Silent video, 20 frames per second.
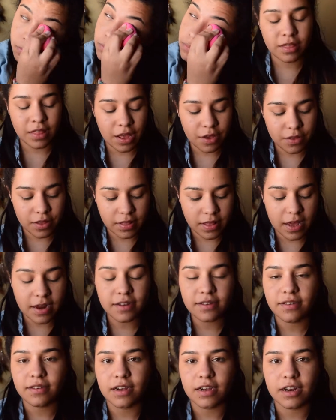Now that that
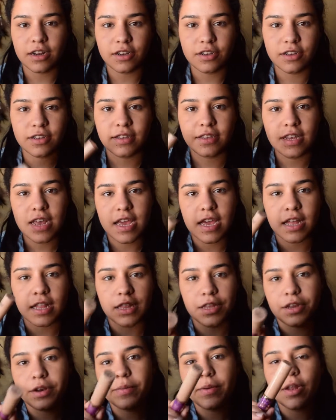is done, I'll just take a
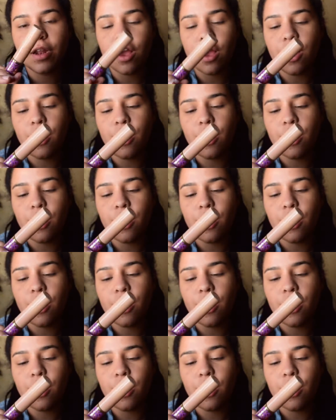little bit